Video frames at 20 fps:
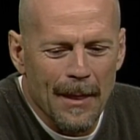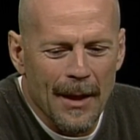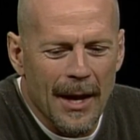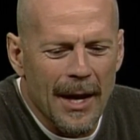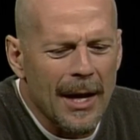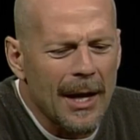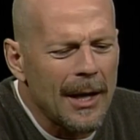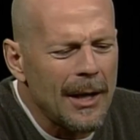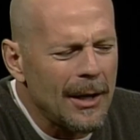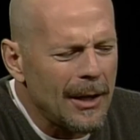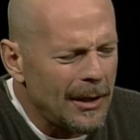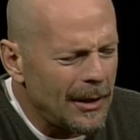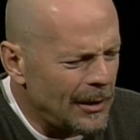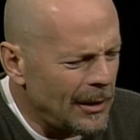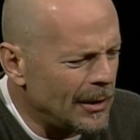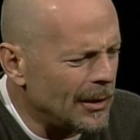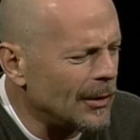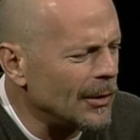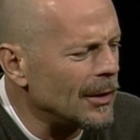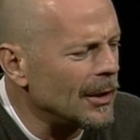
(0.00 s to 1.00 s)
and you
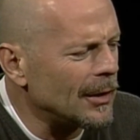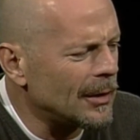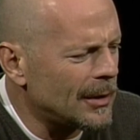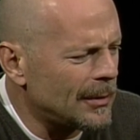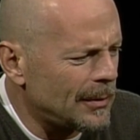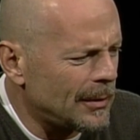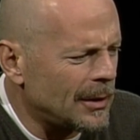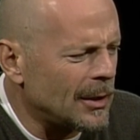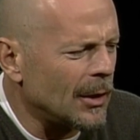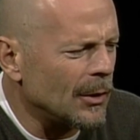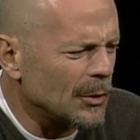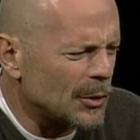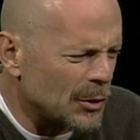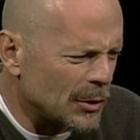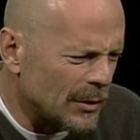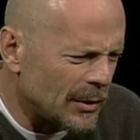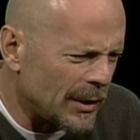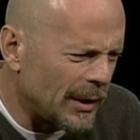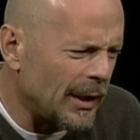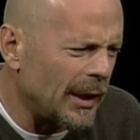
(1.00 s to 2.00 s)
know, the
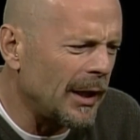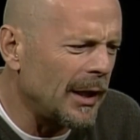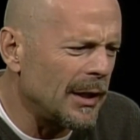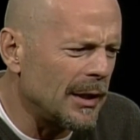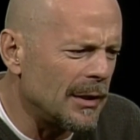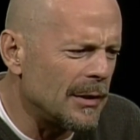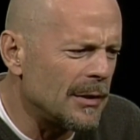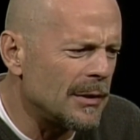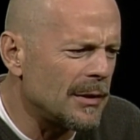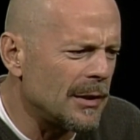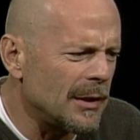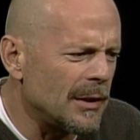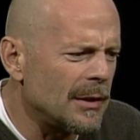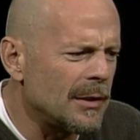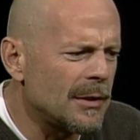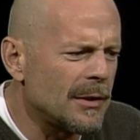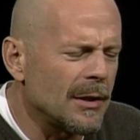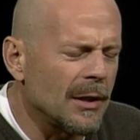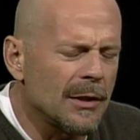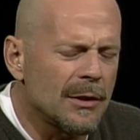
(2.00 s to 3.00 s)
culture today is is
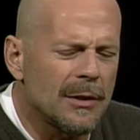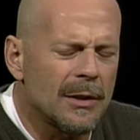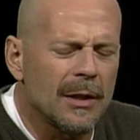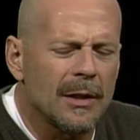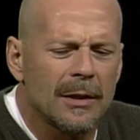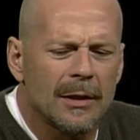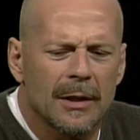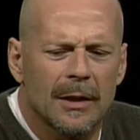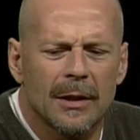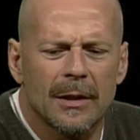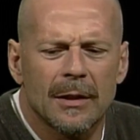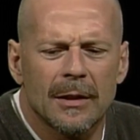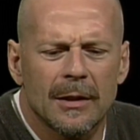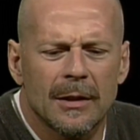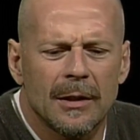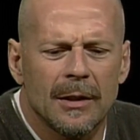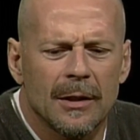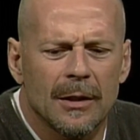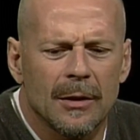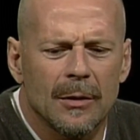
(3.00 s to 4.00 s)
such that that
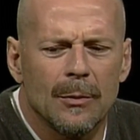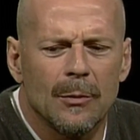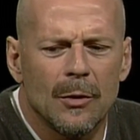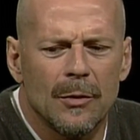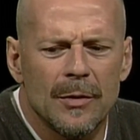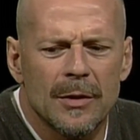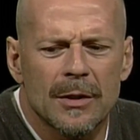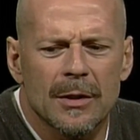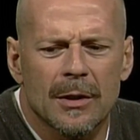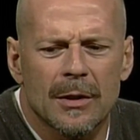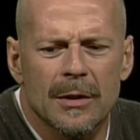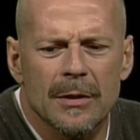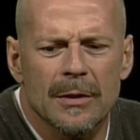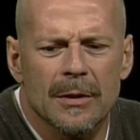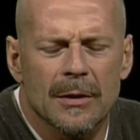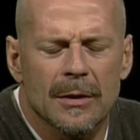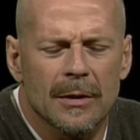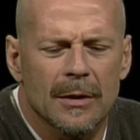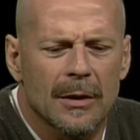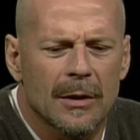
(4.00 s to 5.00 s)
you know, movie stars
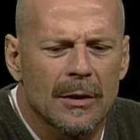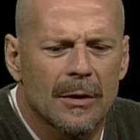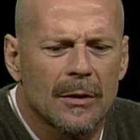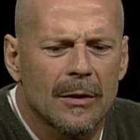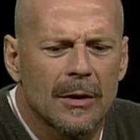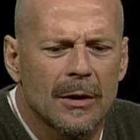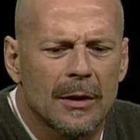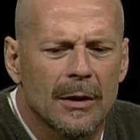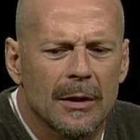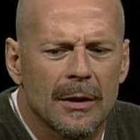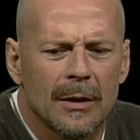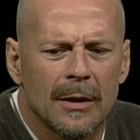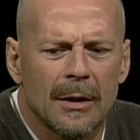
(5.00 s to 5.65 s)
are are uh,